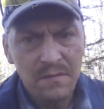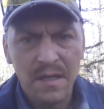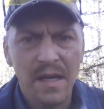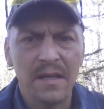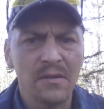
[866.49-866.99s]

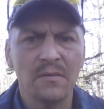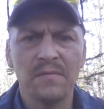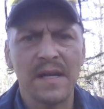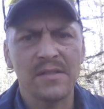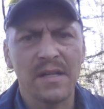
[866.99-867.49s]
He had no
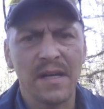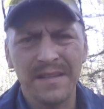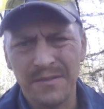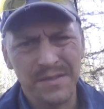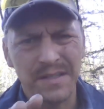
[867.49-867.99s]
flashlight.
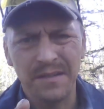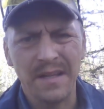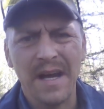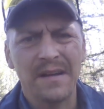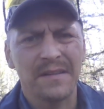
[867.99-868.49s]
There was a little
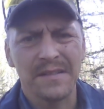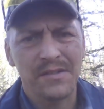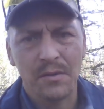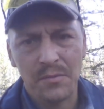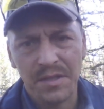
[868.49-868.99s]
light on the
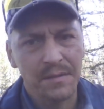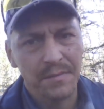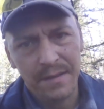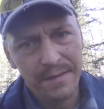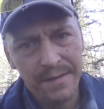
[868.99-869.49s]
snow machine,
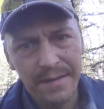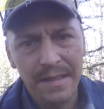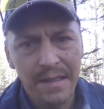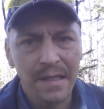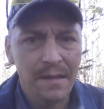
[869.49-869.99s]
but it,